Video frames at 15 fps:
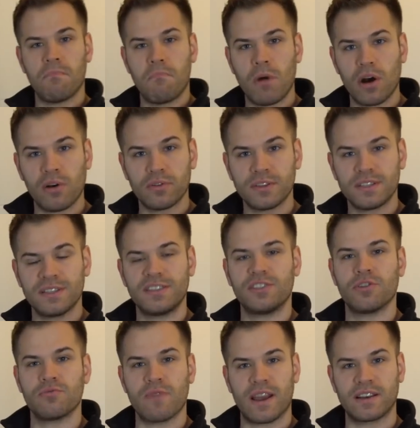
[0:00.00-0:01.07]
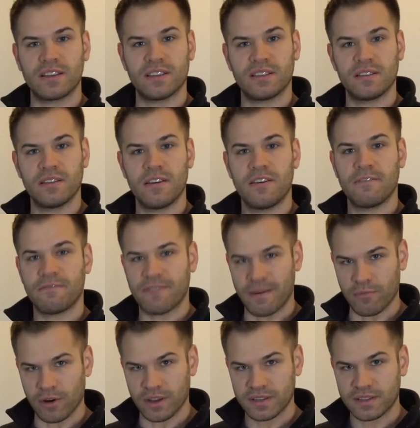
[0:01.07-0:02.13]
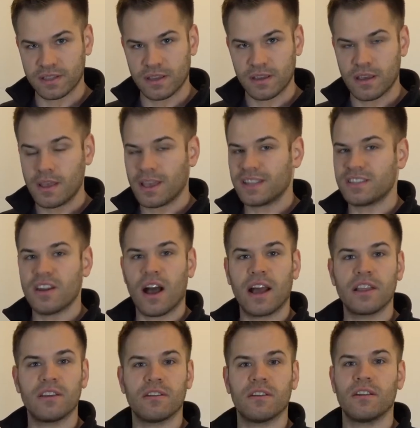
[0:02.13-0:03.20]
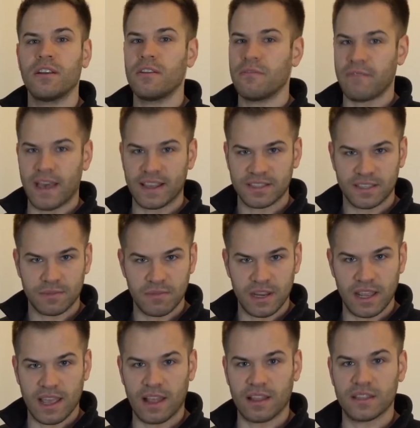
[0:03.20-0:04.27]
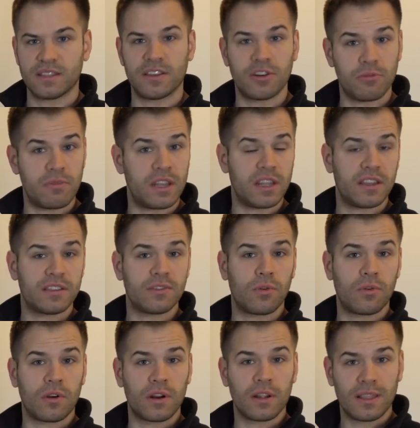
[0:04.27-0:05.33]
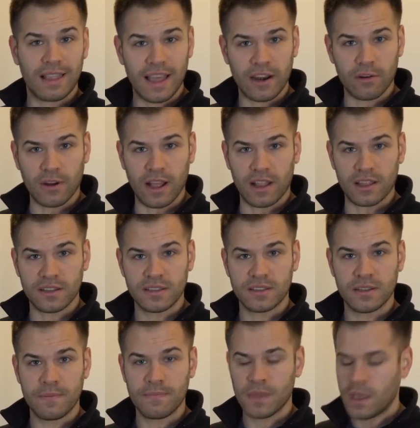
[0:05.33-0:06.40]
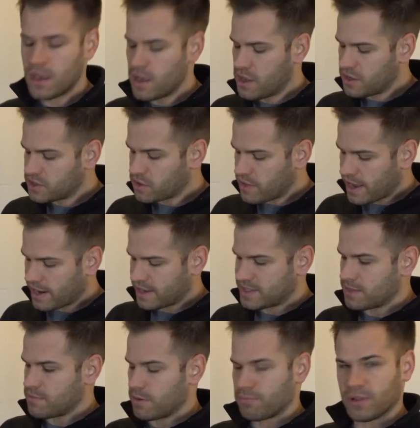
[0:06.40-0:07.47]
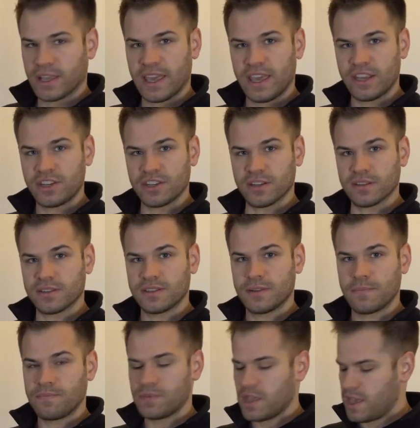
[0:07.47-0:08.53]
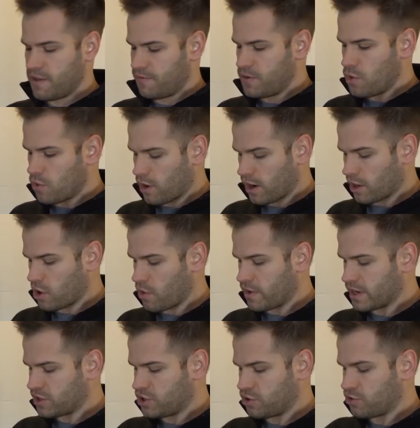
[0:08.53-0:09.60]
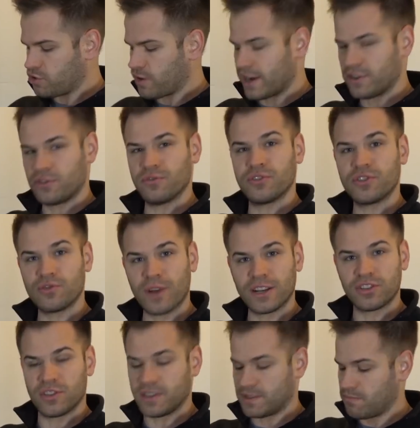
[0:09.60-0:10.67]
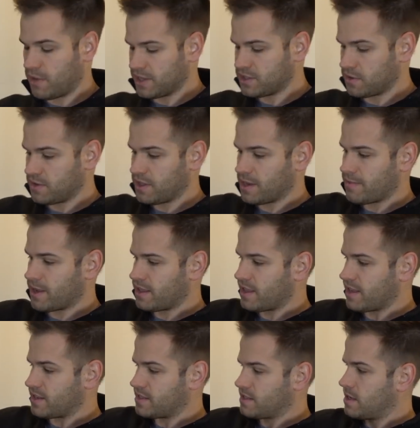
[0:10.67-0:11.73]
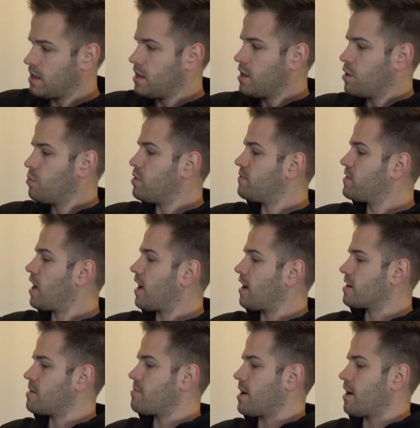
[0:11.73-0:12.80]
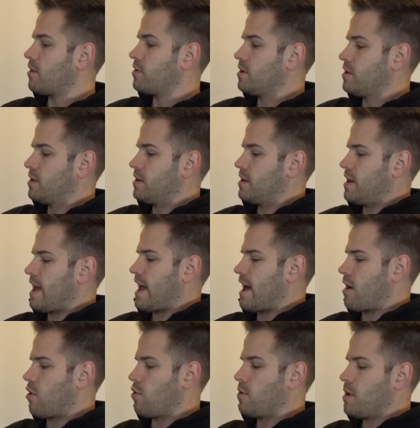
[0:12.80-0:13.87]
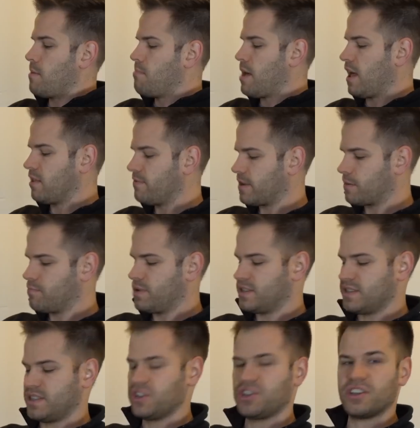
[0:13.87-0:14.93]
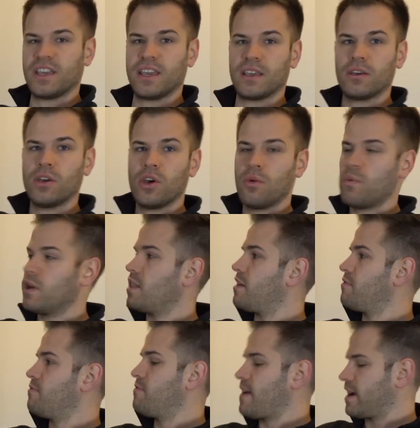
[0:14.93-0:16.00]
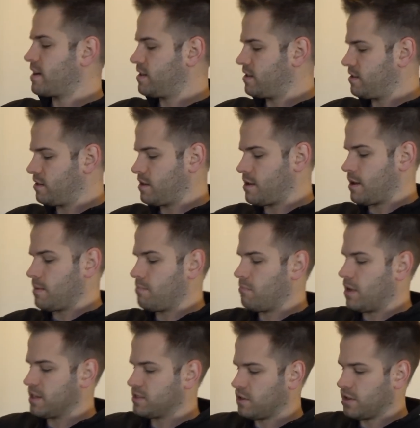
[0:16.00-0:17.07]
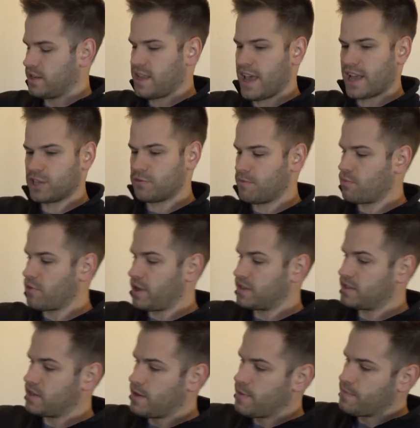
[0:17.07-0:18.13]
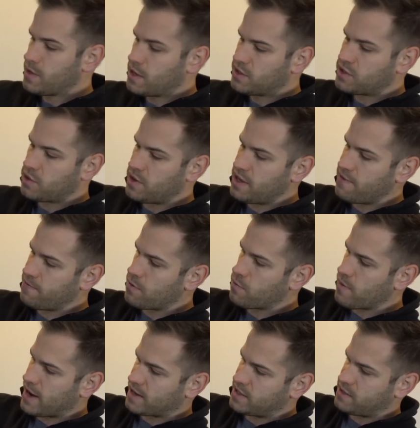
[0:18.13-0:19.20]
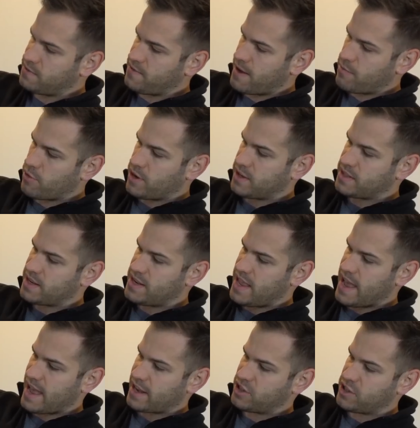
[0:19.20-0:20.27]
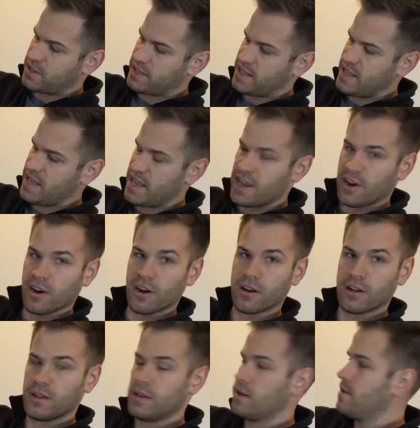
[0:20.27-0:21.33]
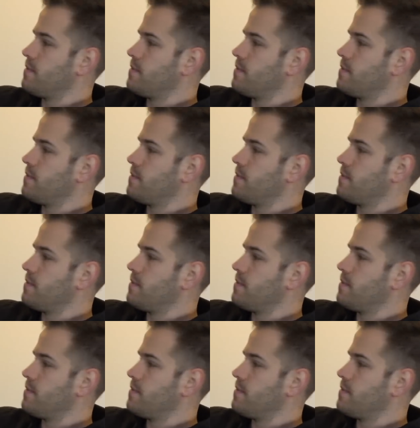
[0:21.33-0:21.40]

the most is your rectus femoris. It's not your vastus medialis, intermedius, or lateralis. So that has some implications. If you are going to try to stretch this muscle, think about this. We've talked about how pelvic positioning will affect the muscle attachment points. So if the rectus femoris attaches here,